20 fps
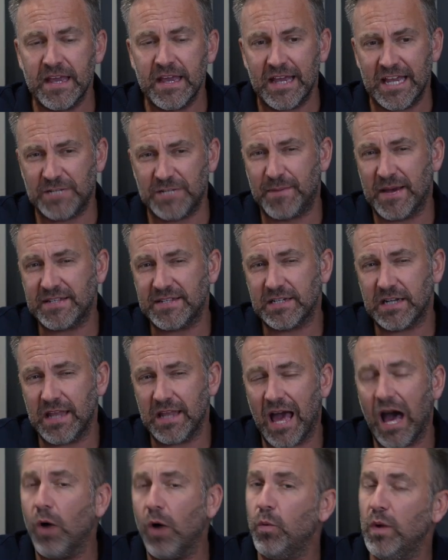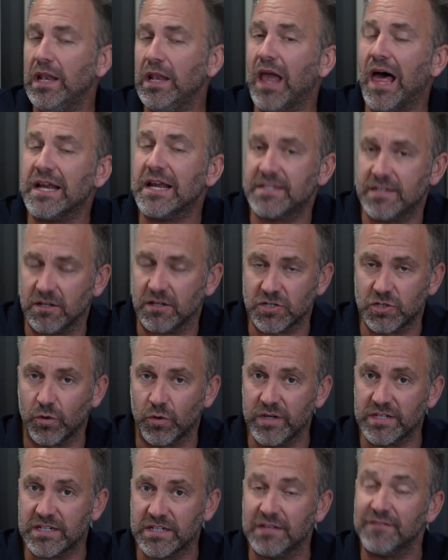is basically how we like to tell
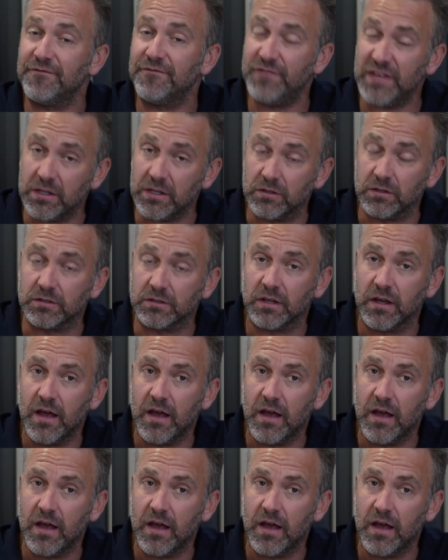stories in the field,